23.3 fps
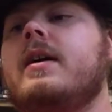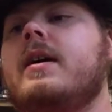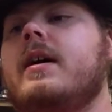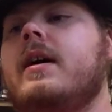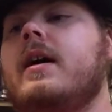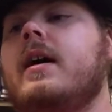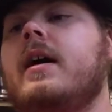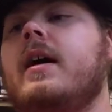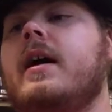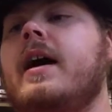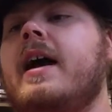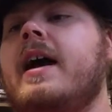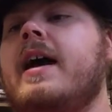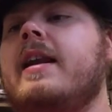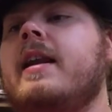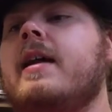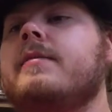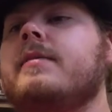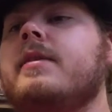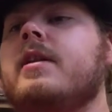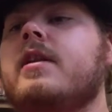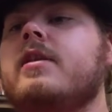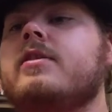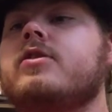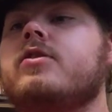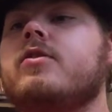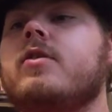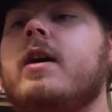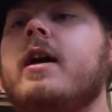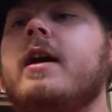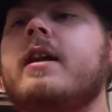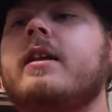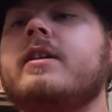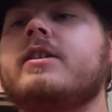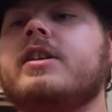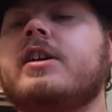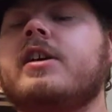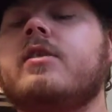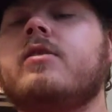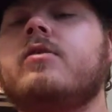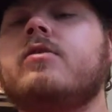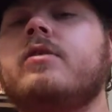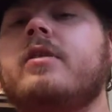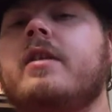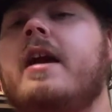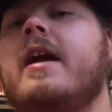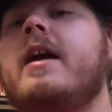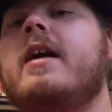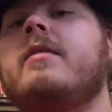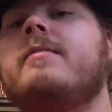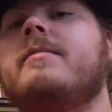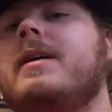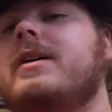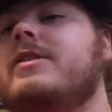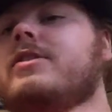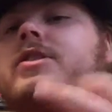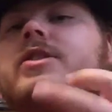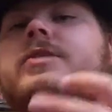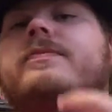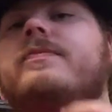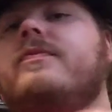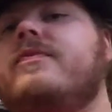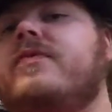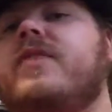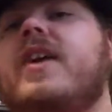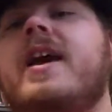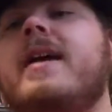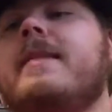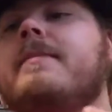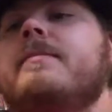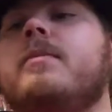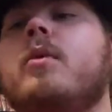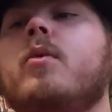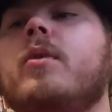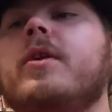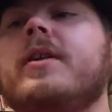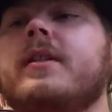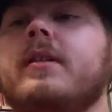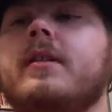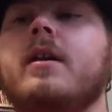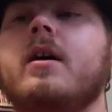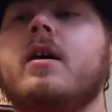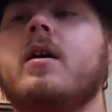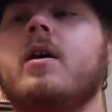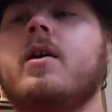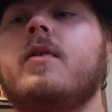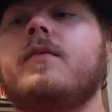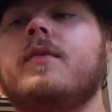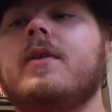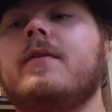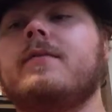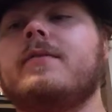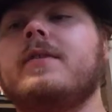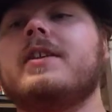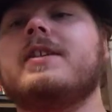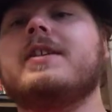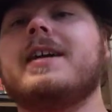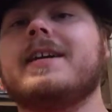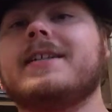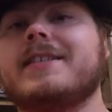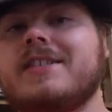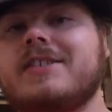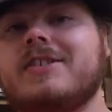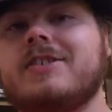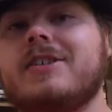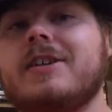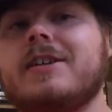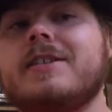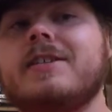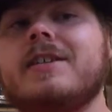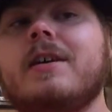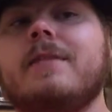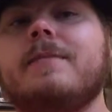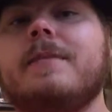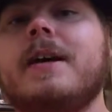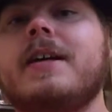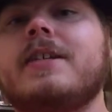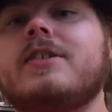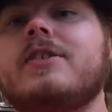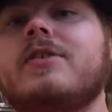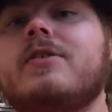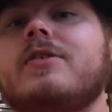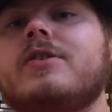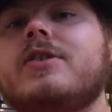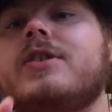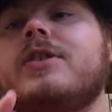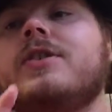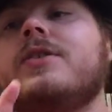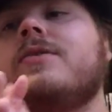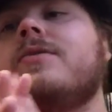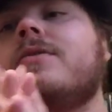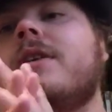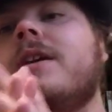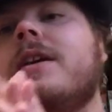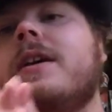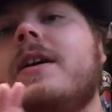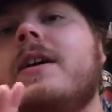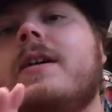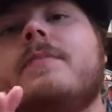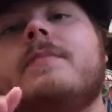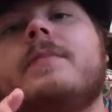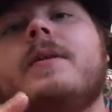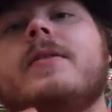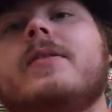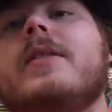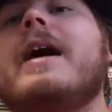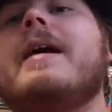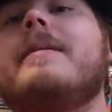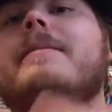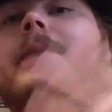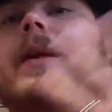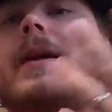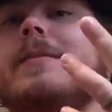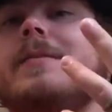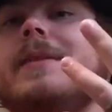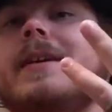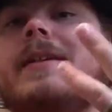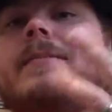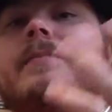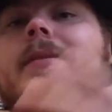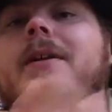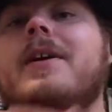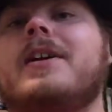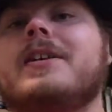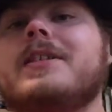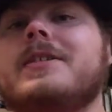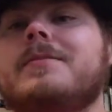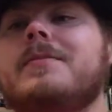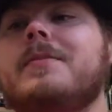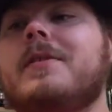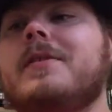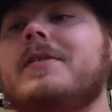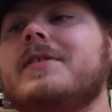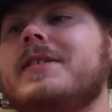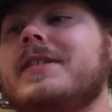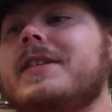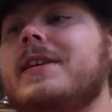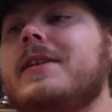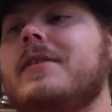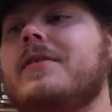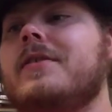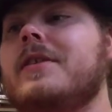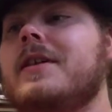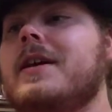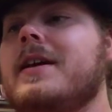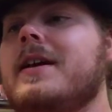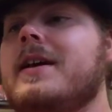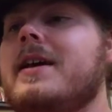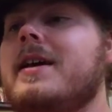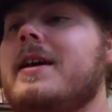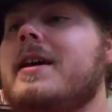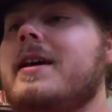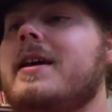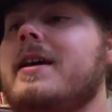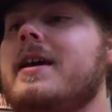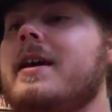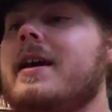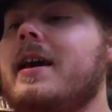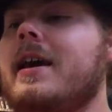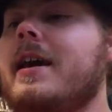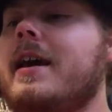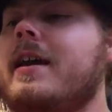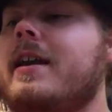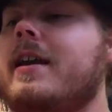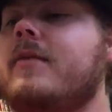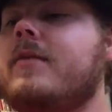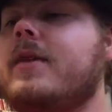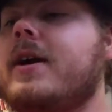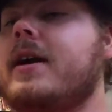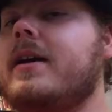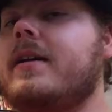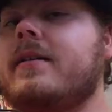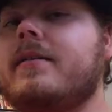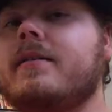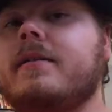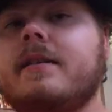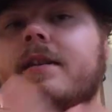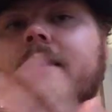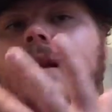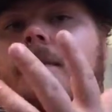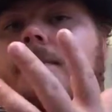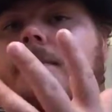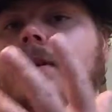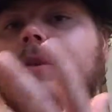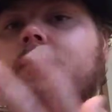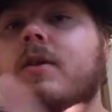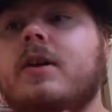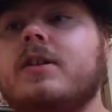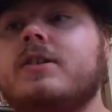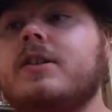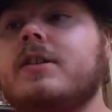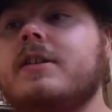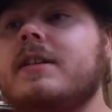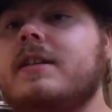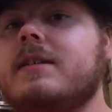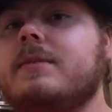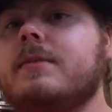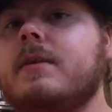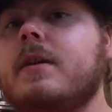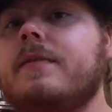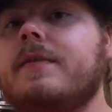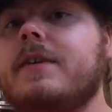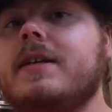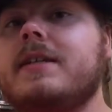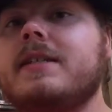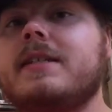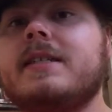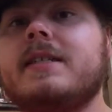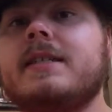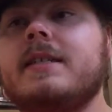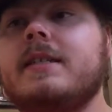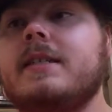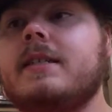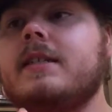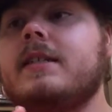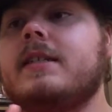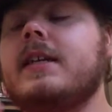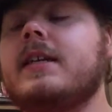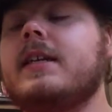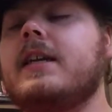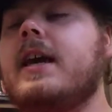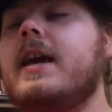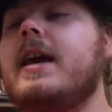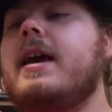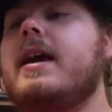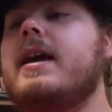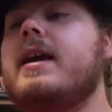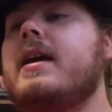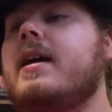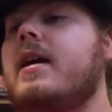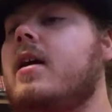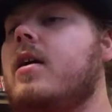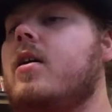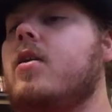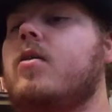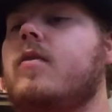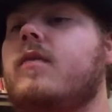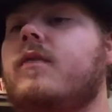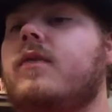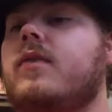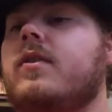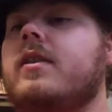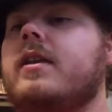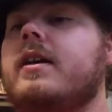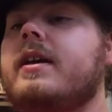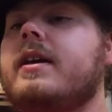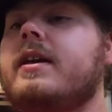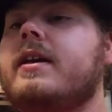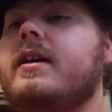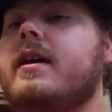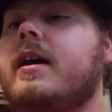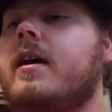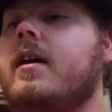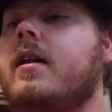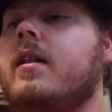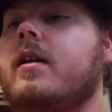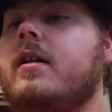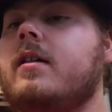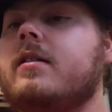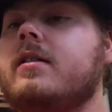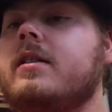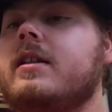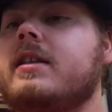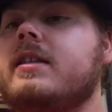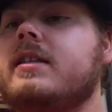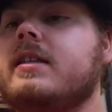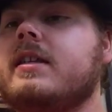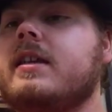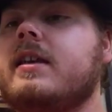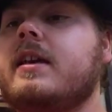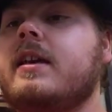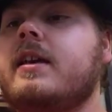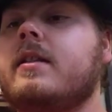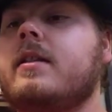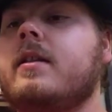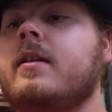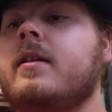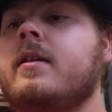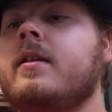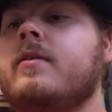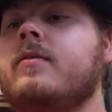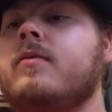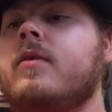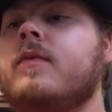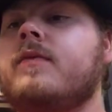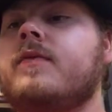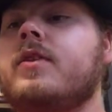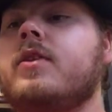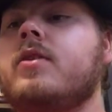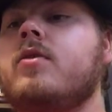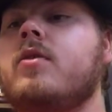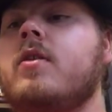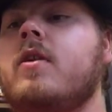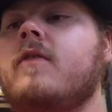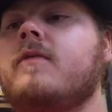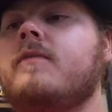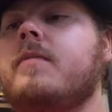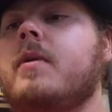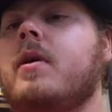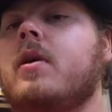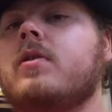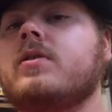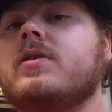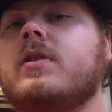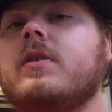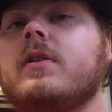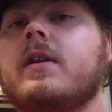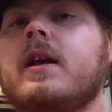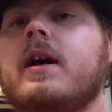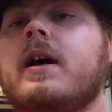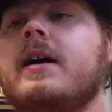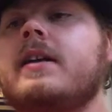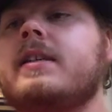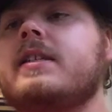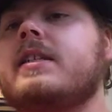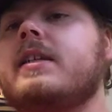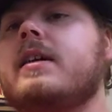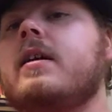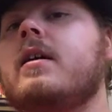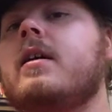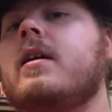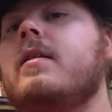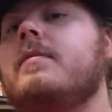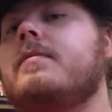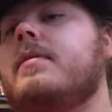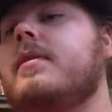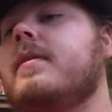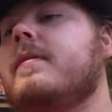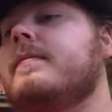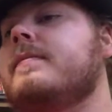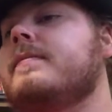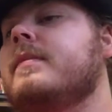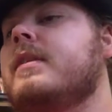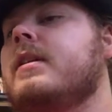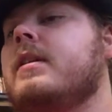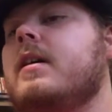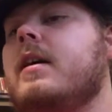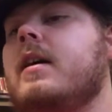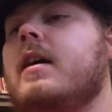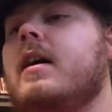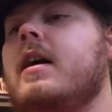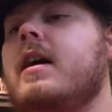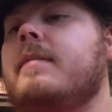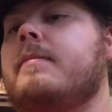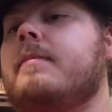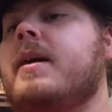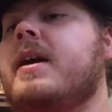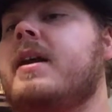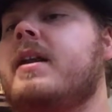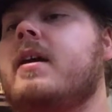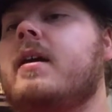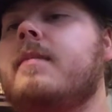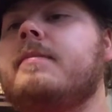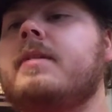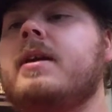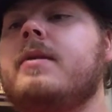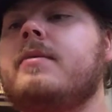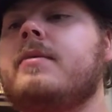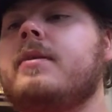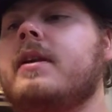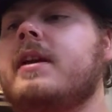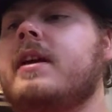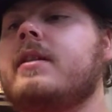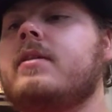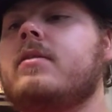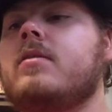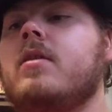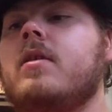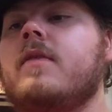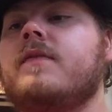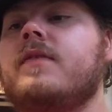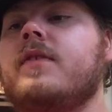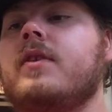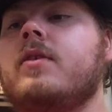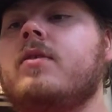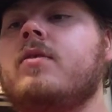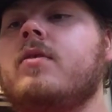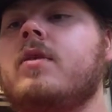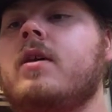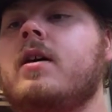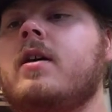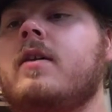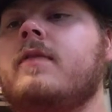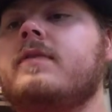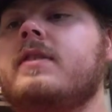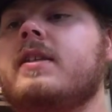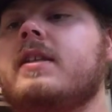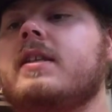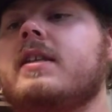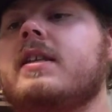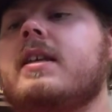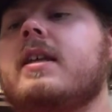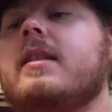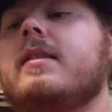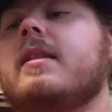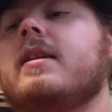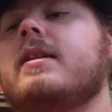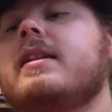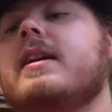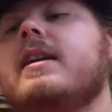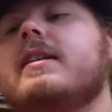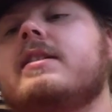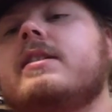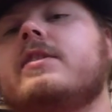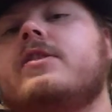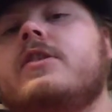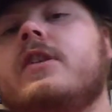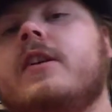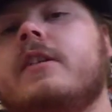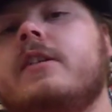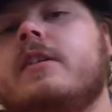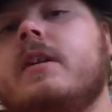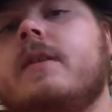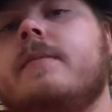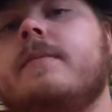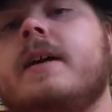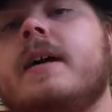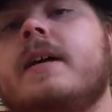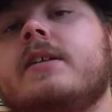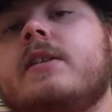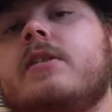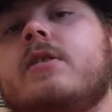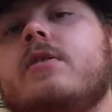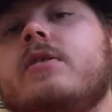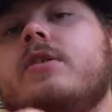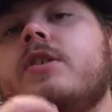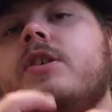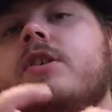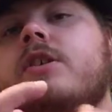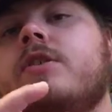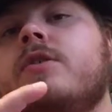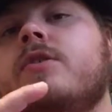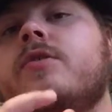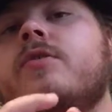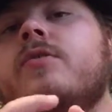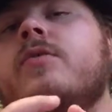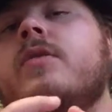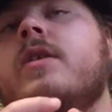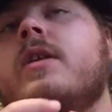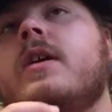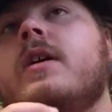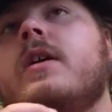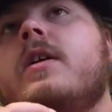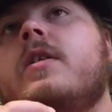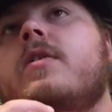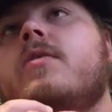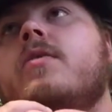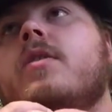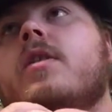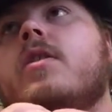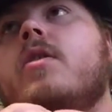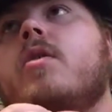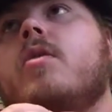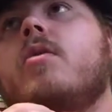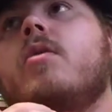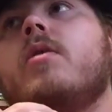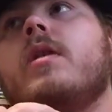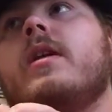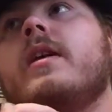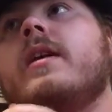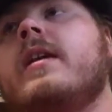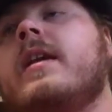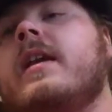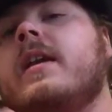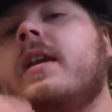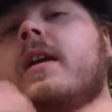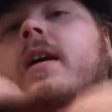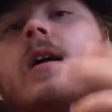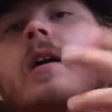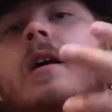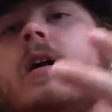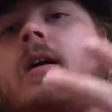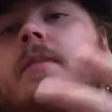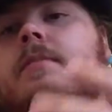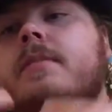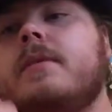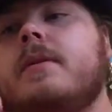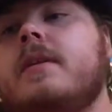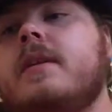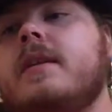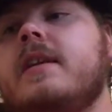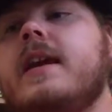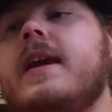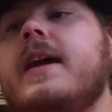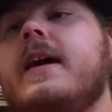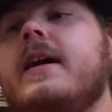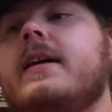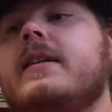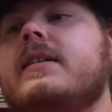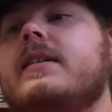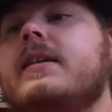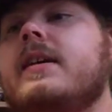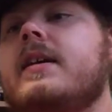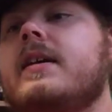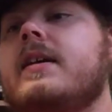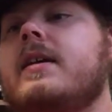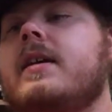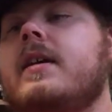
And I'm going to try and tone down my just fanboy love of the Texas Chainsaw Massacre 2, but that might be impossible. So, anyway, going to be watching these movies today. Hopefully, I'll at least get the review of Poltergeist up. May not be able to get the review of the Texas Chainsaw Massacre 2 recorded and up yet.